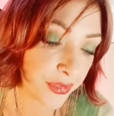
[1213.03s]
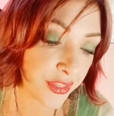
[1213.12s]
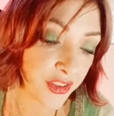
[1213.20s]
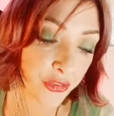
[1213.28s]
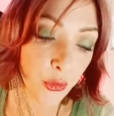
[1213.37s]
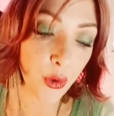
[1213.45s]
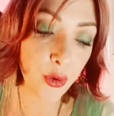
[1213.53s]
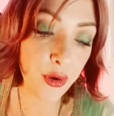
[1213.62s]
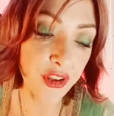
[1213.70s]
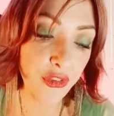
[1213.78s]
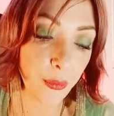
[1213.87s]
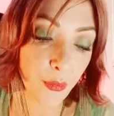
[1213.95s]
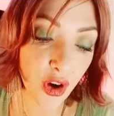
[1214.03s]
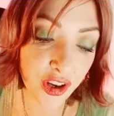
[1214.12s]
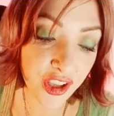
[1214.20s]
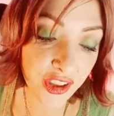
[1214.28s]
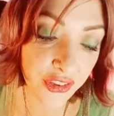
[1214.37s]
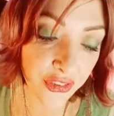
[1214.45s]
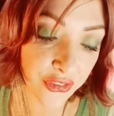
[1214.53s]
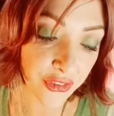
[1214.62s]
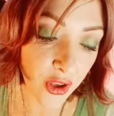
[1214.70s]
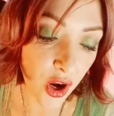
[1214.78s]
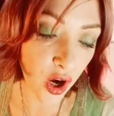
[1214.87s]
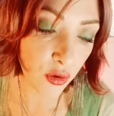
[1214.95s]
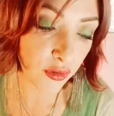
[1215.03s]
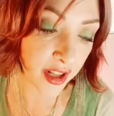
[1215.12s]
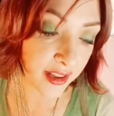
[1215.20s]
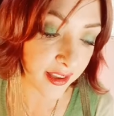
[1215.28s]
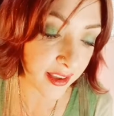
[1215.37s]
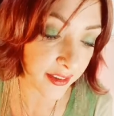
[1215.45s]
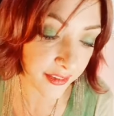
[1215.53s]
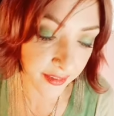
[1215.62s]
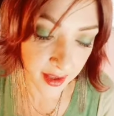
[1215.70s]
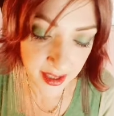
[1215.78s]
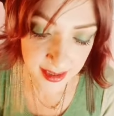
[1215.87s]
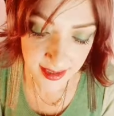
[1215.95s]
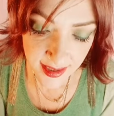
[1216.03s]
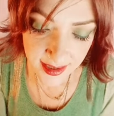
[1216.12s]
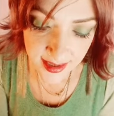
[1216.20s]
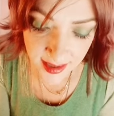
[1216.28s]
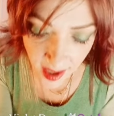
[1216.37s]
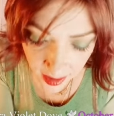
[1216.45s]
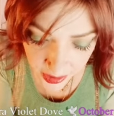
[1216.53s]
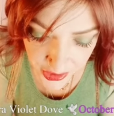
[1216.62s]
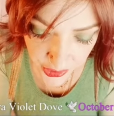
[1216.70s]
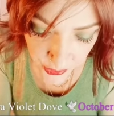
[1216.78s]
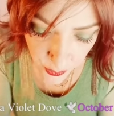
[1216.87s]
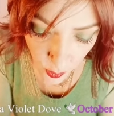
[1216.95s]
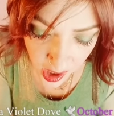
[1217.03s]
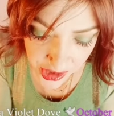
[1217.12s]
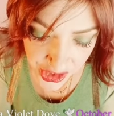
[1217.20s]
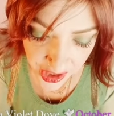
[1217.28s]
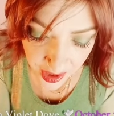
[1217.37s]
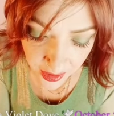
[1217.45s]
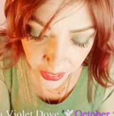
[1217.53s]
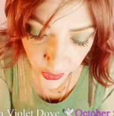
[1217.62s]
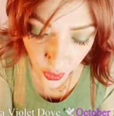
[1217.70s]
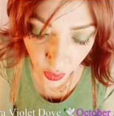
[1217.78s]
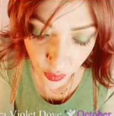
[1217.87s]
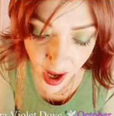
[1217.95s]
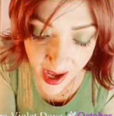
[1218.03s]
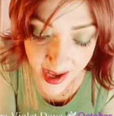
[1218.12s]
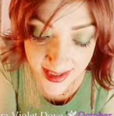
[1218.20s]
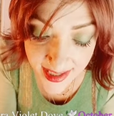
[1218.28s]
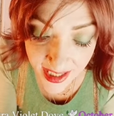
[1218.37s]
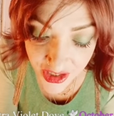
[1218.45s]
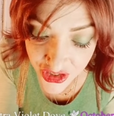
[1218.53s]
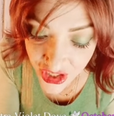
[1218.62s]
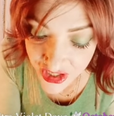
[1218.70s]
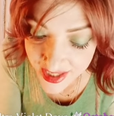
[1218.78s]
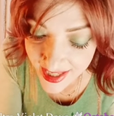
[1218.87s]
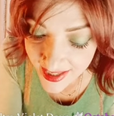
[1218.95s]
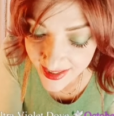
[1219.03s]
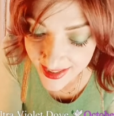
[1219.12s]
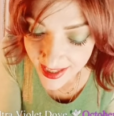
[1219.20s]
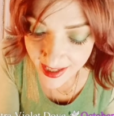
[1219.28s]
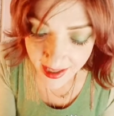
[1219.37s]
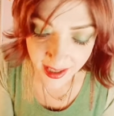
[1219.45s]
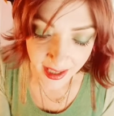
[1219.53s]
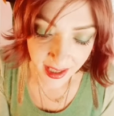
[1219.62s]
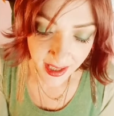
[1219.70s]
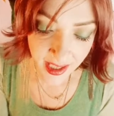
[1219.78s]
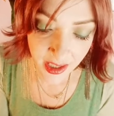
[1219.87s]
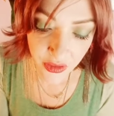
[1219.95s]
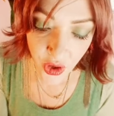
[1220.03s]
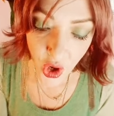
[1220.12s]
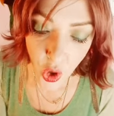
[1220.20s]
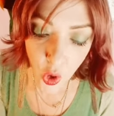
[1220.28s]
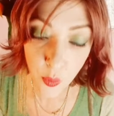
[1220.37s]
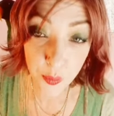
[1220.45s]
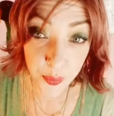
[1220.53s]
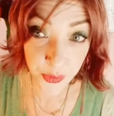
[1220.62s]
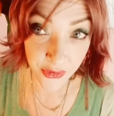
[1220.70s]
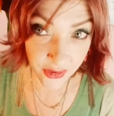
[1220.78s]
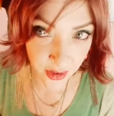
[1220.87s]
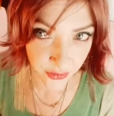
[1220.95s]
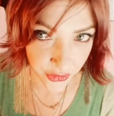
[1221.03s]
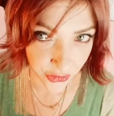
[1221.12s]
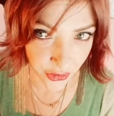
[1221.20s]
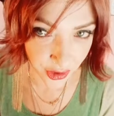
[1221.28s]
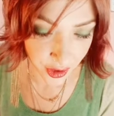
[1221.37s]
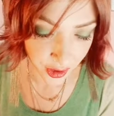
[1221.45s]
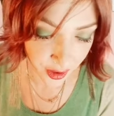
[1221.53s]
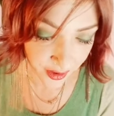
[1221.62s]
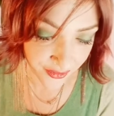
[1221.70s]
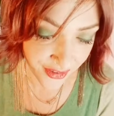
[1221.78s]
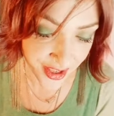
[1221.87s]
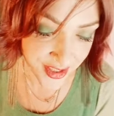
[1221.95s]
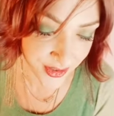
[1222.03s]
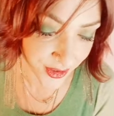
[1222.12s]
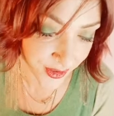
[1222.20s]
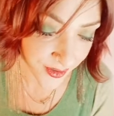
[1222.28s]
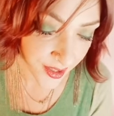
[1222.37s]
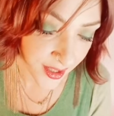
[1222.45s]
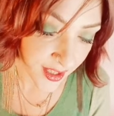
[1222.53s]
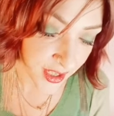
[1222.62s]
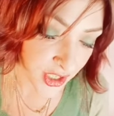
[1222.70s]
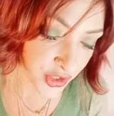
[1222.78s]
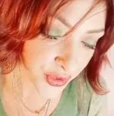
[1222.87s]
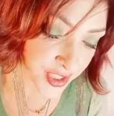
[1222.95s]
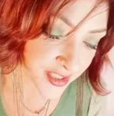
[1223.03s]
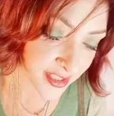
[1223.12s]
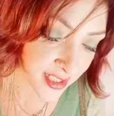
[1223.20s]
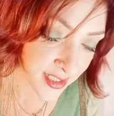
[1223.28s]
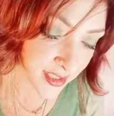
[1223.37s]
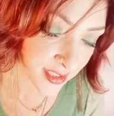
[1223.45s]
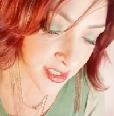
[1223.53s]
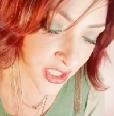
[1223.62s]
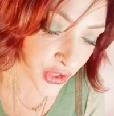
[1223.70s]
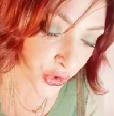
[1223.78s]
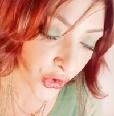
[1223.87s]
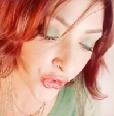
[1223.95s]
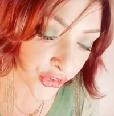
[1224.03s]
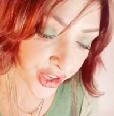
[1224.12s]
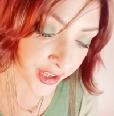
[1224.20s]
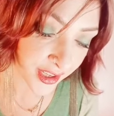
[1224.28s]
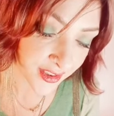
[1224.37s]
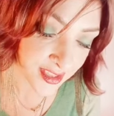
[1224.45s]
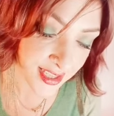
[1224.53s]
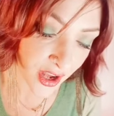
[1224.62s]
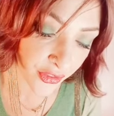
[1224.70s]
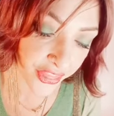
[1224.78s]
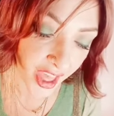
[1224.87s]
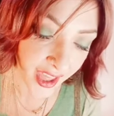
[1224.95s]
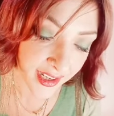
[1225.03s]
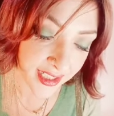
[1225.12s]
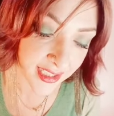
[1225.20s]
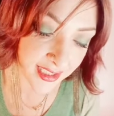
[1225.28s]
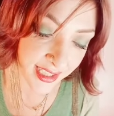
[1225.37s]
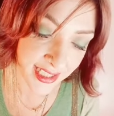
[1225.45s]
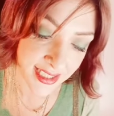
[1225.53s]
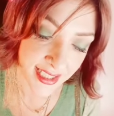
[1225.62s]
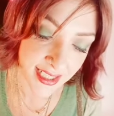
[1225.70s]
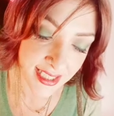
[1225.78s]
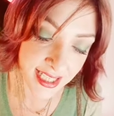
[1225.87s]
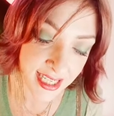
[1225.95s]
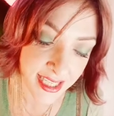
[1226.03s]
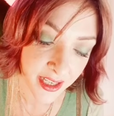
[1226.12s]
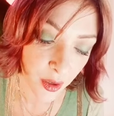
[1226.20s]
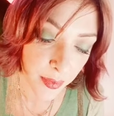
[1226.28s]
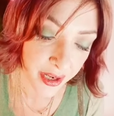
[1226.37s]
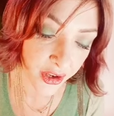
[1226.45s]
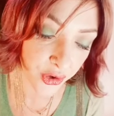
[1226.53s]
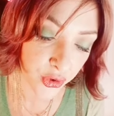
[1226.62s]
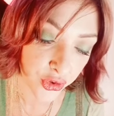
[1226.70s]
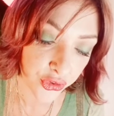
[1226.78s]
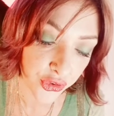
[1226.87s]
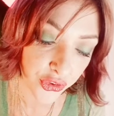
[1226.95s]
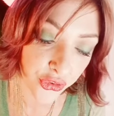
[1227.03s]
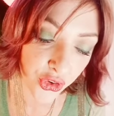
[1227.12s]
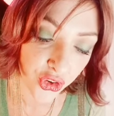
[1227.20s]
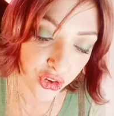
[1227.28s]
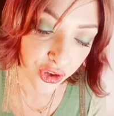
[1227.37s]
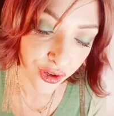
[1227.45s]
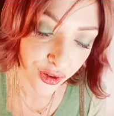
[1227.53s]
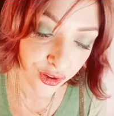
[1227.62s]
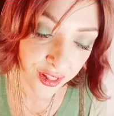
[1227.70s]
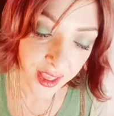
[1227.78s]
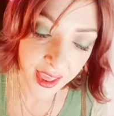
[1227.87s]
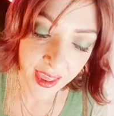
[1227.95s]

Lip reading: This quote is Marcus Aurelius, and it's solitude watching the horizon at sunset in the hopes of seeing a vessel. Tristan de Cunha in South Atlantic, detail by Augustus Earle,